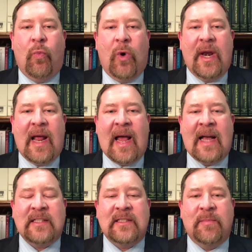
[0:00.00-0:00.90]
what
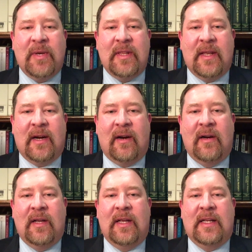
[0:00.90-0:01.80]
has to be there
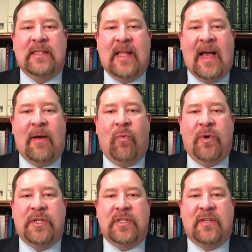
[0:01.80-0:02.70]
is that
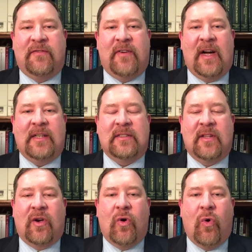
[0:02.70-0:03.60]
which defines
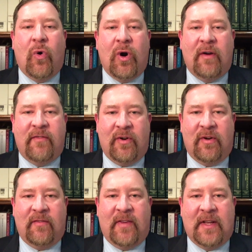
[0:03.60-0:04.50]
the core of your
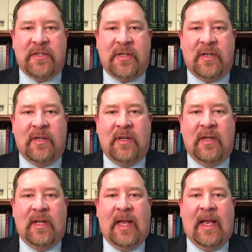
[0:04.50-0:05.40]
invention
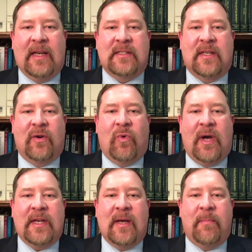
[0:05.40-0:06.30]
and is going to
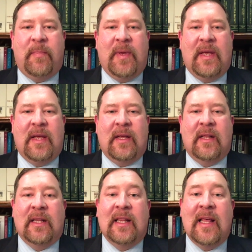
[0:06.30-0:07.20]
wind up being
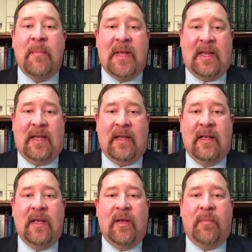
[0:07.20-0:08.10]
limiting,
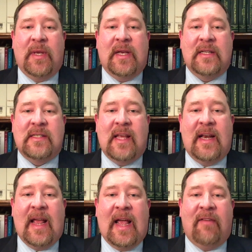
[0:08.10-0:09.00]
because
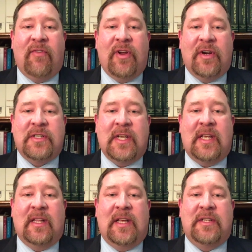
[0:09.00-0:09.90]
then every
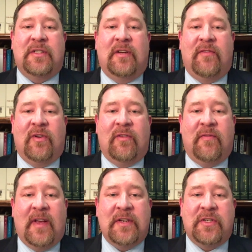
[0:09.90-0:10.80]
articulation of your
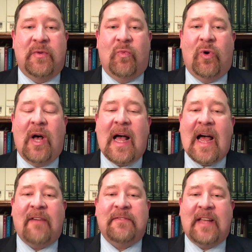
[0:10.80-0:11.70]
invention will
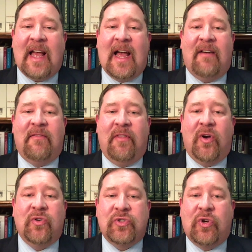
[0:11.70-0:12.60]
have to have
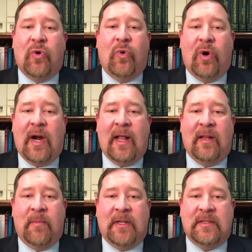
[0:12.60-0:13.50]
those core
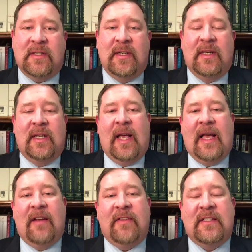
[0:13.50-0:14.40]
elements.
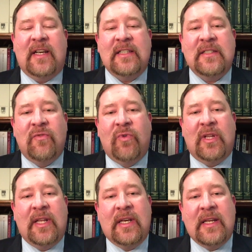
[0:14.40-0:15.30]
And if it doesn't
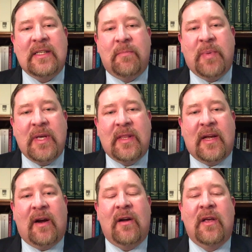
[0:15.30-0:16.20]
really need to be
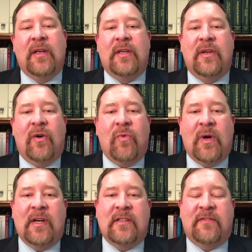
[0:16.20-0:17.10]
there, you don't
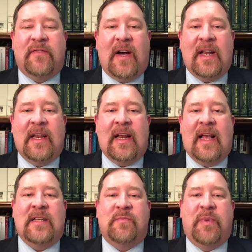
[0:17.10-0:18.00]
want to define it
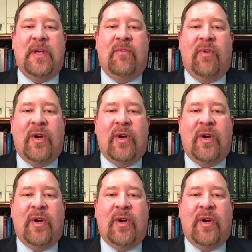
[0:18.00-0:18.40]
as being